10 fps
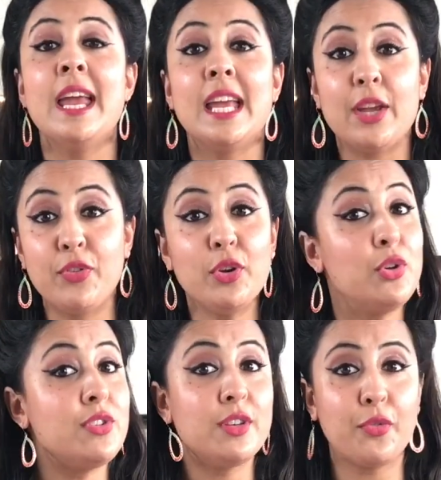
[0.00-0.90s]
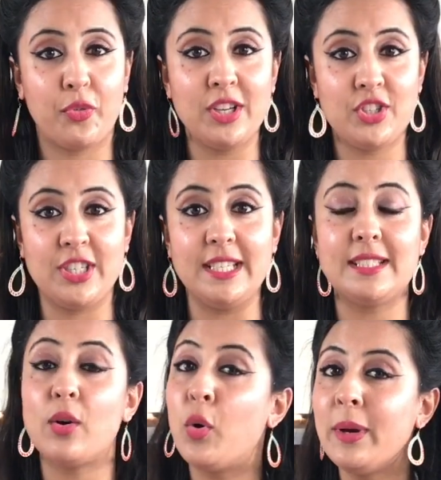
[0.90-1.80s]
If you're using fresh
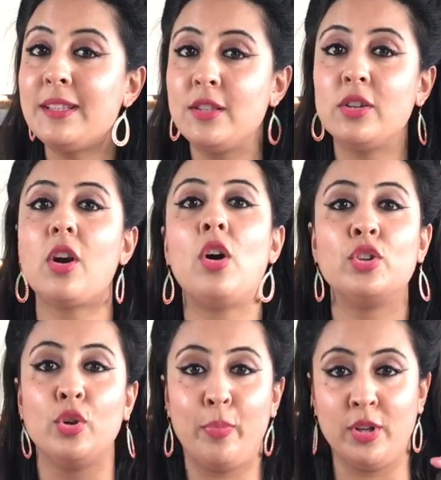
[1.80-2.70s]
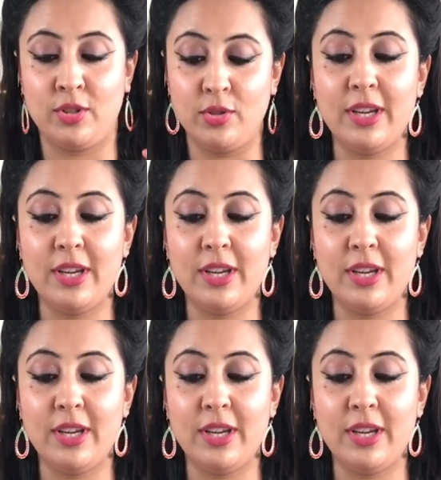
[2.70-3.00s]
yeast, always look on your bottle.